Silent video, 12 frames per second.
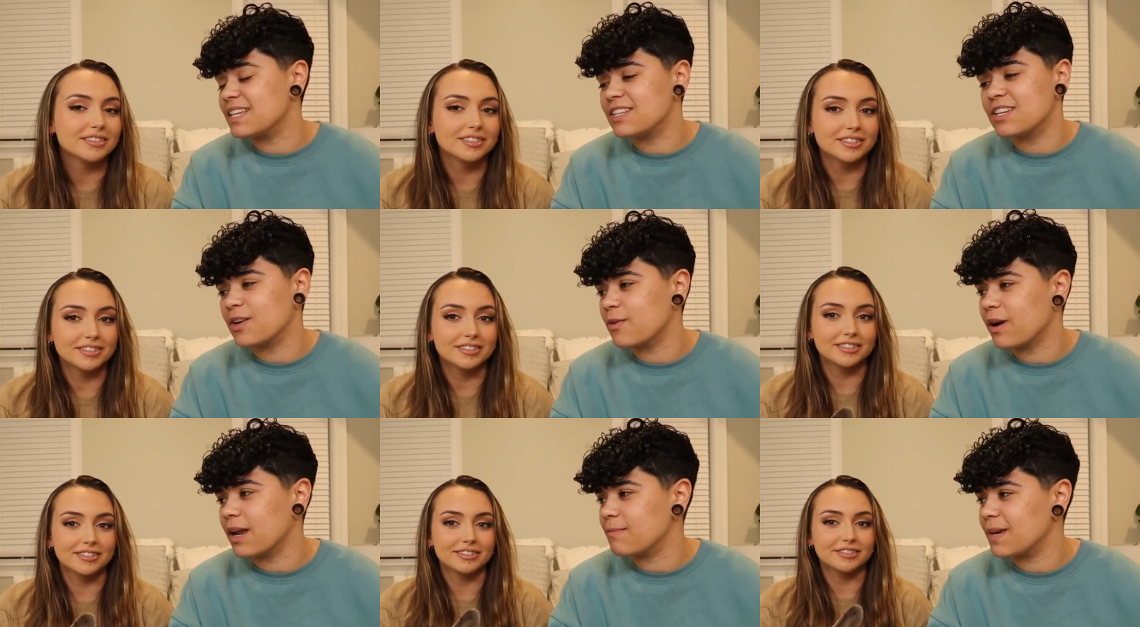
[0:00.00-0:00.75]
Speaker 1: you
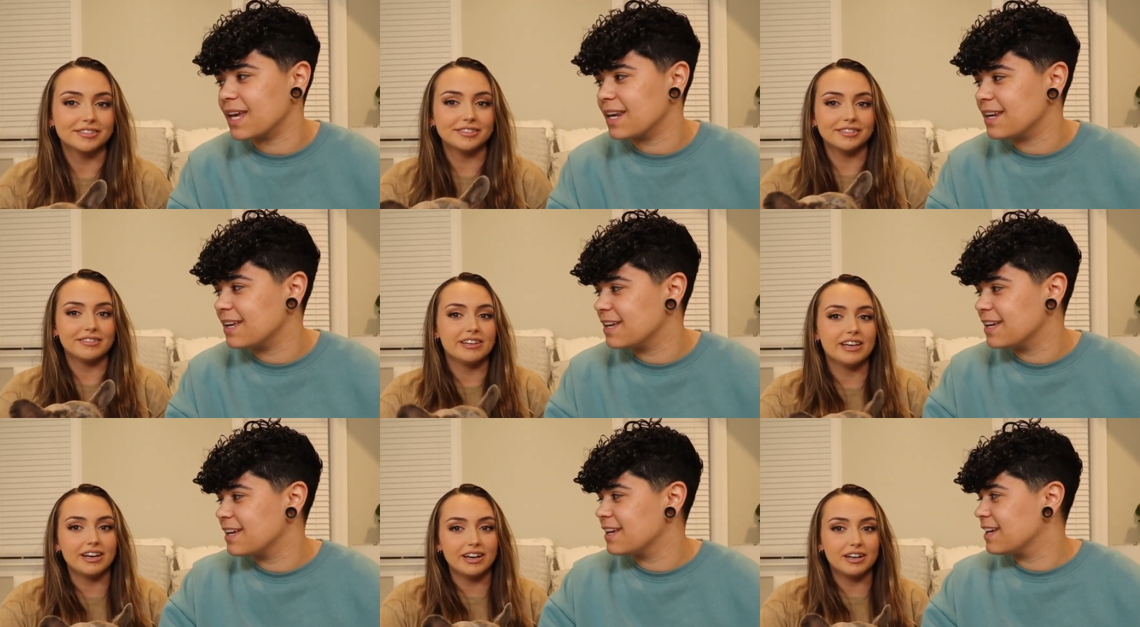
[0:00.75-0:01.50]
know what I mean?
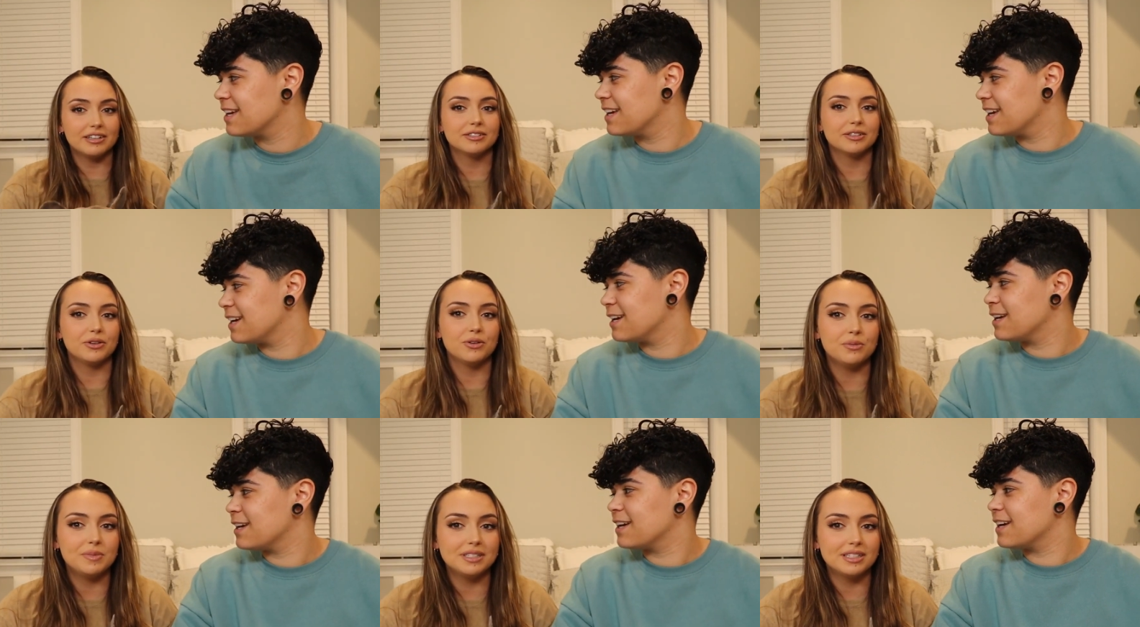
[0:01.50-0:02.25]
Speaker 2: Yeah.
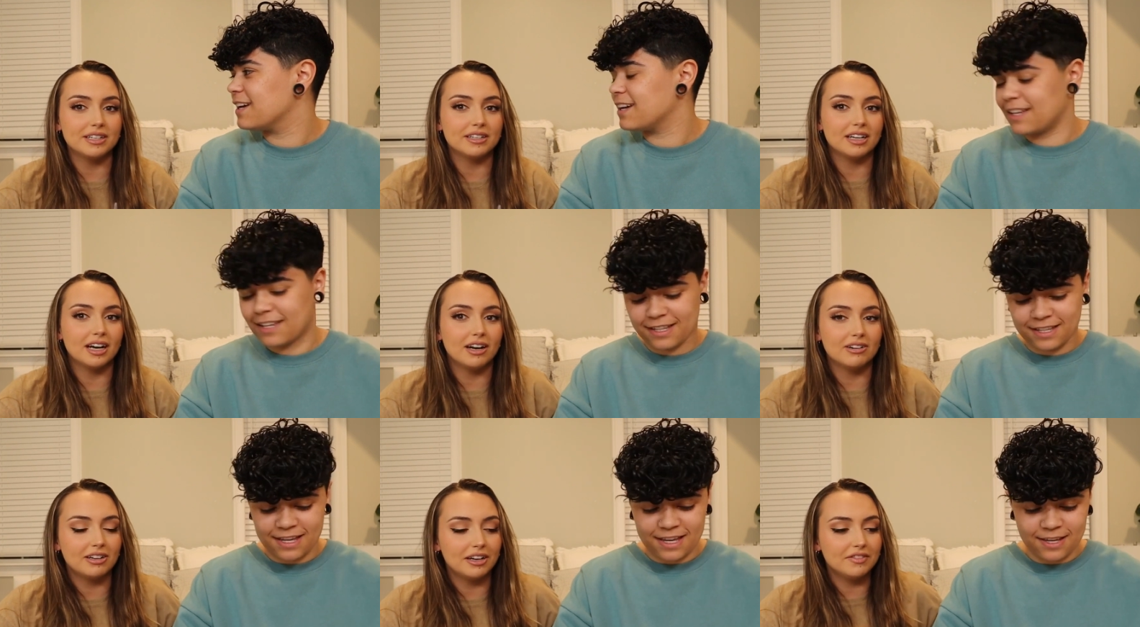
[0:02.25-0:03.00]
Gooby's here
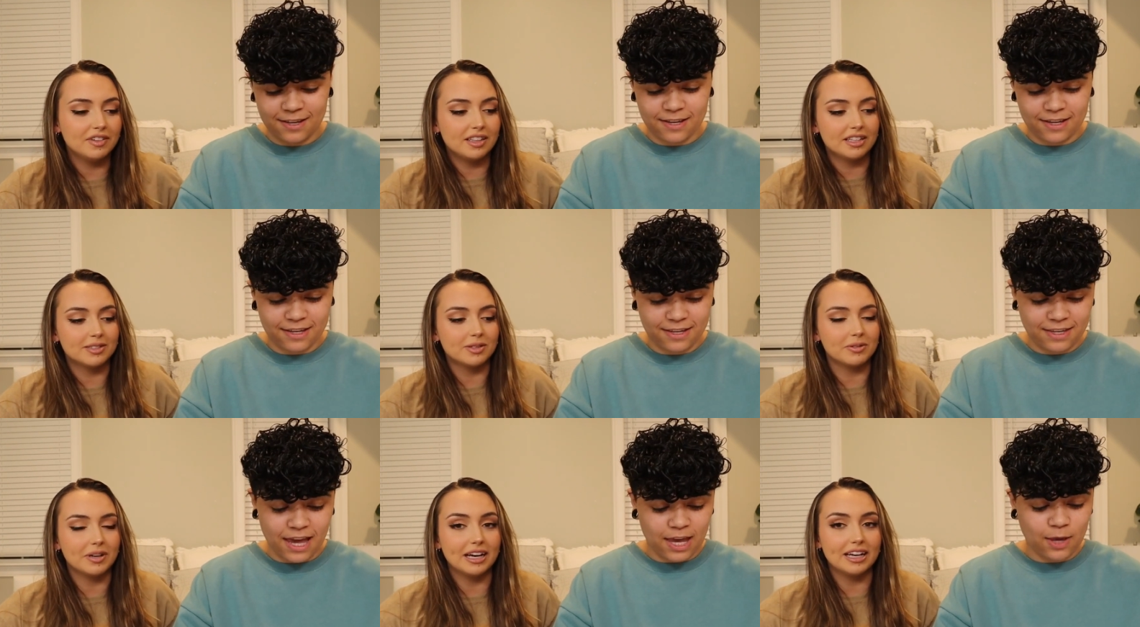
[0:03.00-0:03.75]
now.
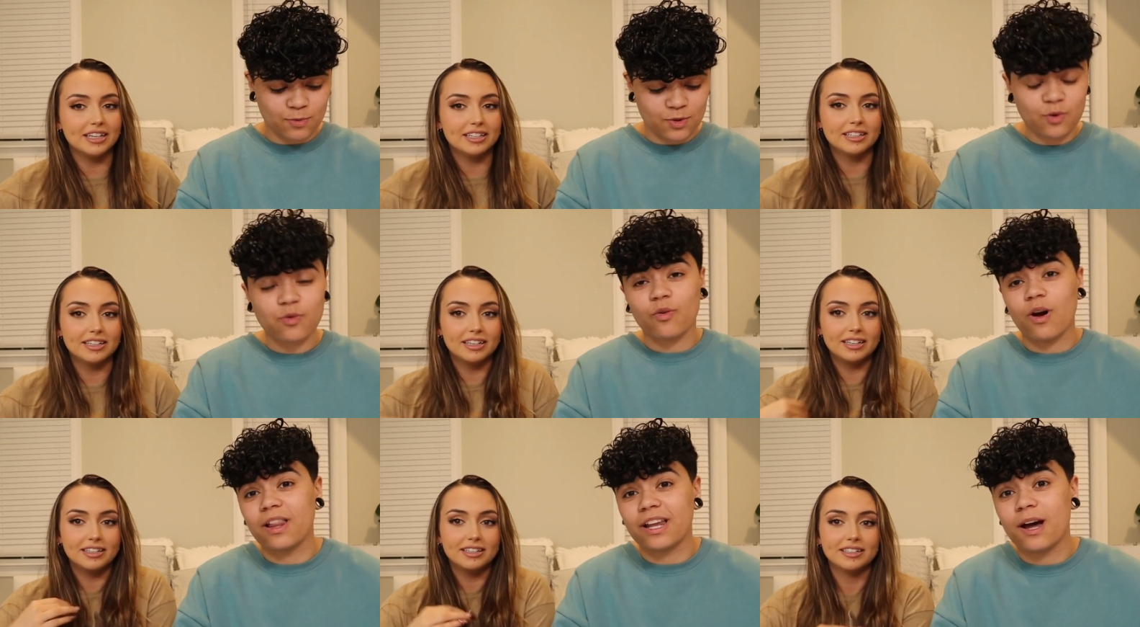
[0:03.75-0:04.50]
Everything's okay. Yeah, he was
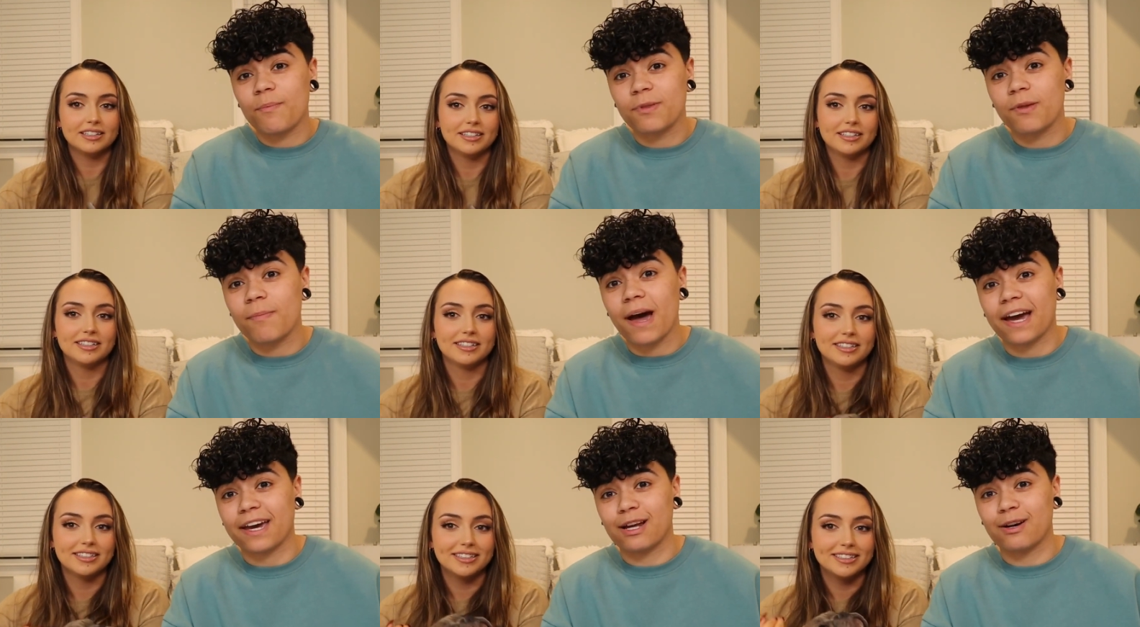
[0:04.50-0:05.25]
Speaker 1: crawling up in the
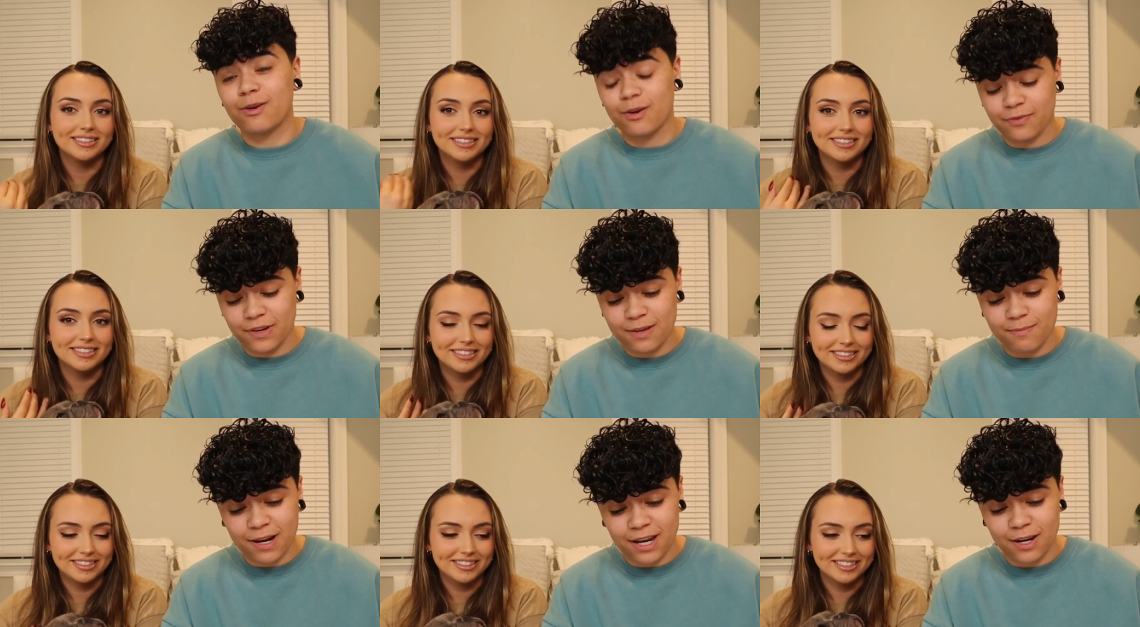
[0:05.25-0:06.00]
back. I don't know if
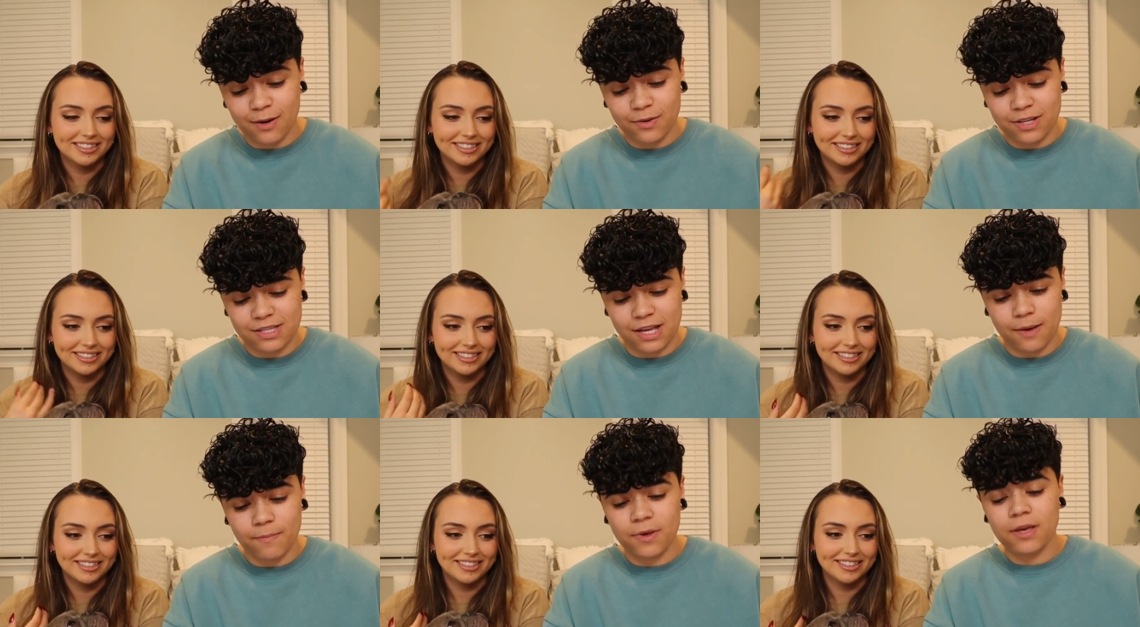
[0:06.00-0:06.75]
anybody noticed
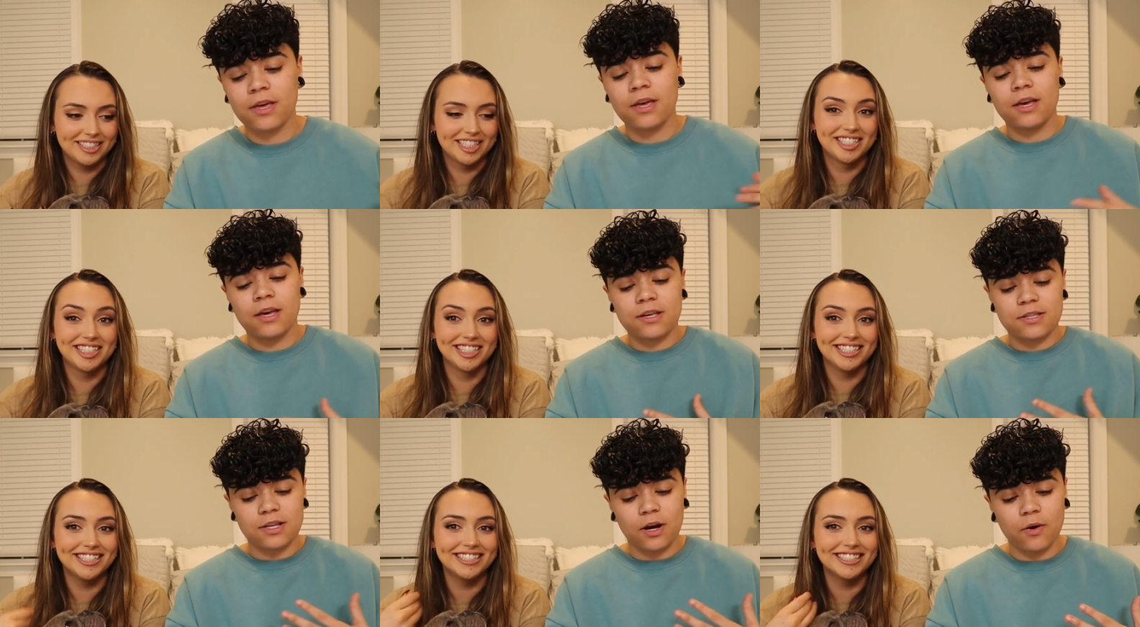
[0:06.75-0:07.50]
him.
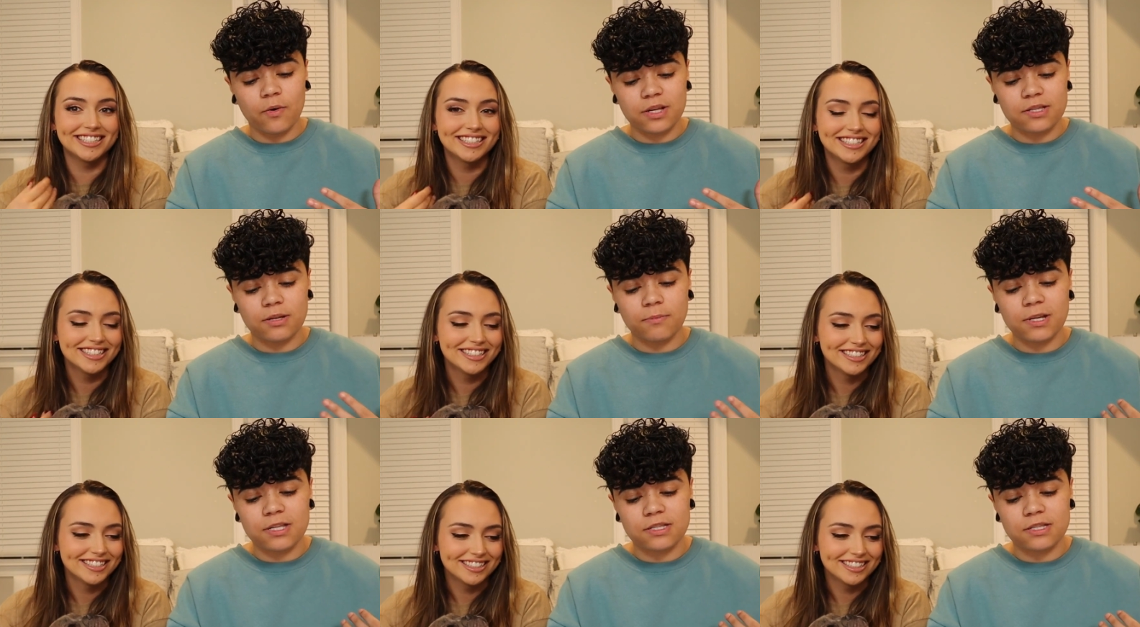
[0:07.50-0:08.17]
So somebody